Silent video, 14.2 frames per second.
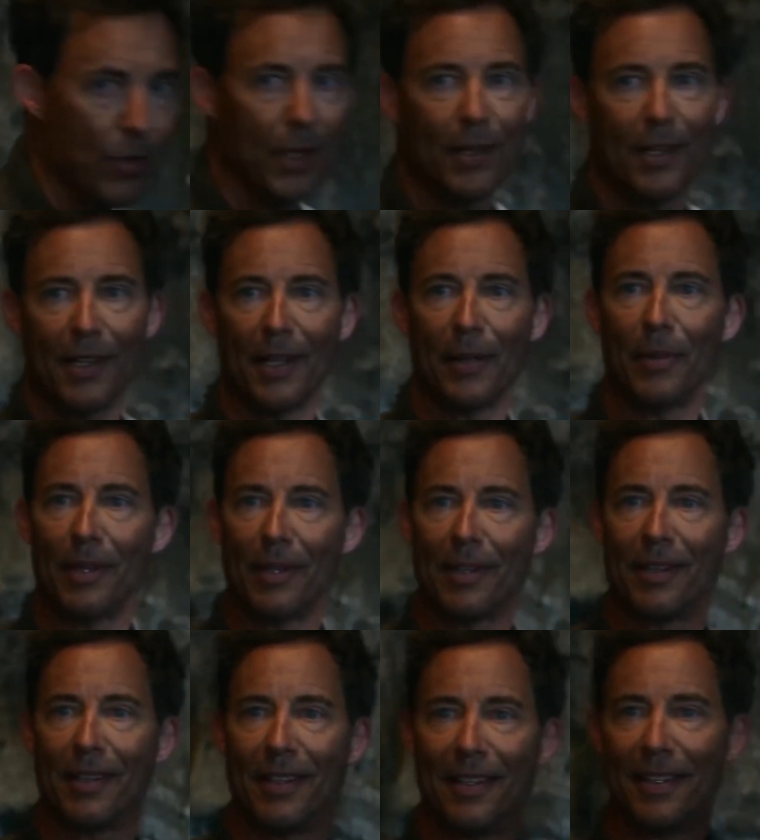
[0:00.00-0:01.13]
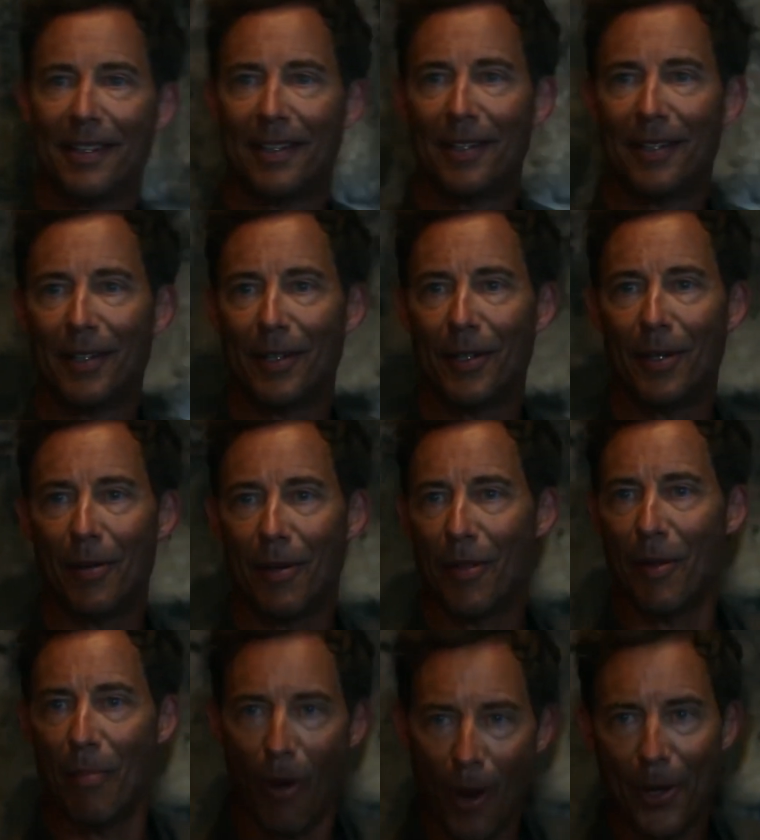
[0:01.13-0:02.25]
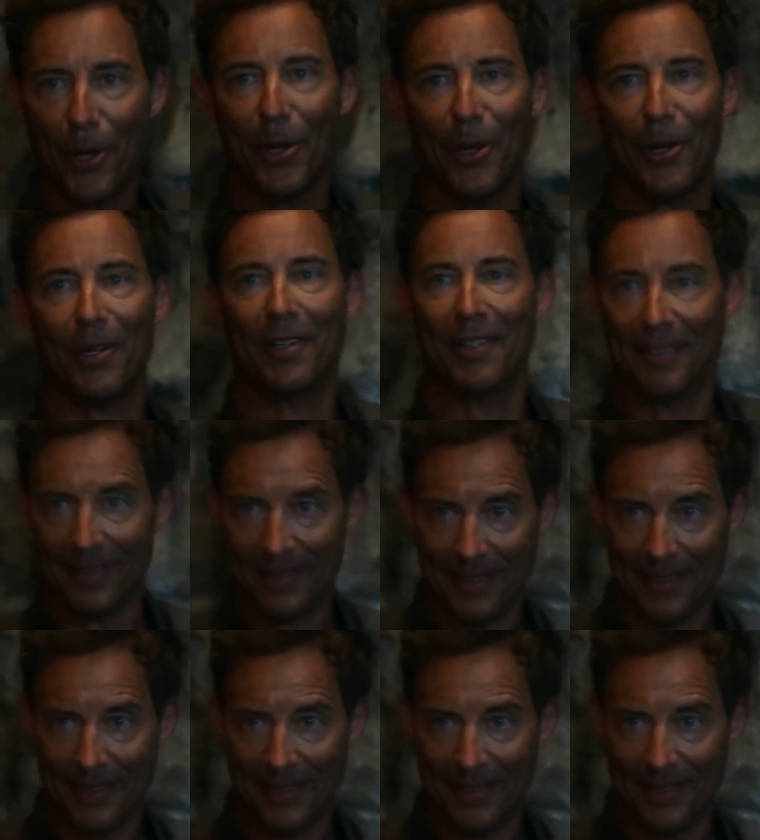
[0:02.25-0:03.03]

you know what you're dealing with? The Monitor.